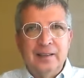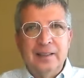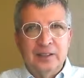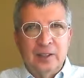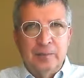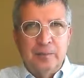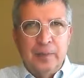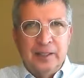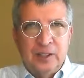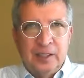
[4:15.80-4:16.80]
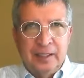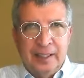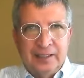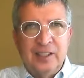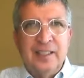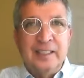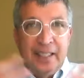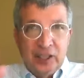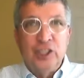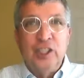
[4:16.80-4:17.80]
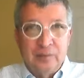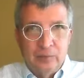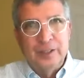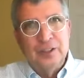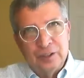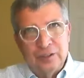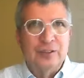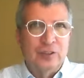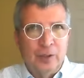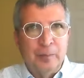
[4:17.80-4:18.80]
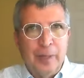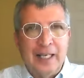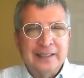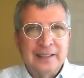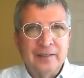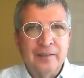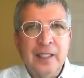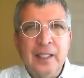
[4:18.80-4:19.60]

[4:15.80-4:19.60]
It's an addition, which is the term positive,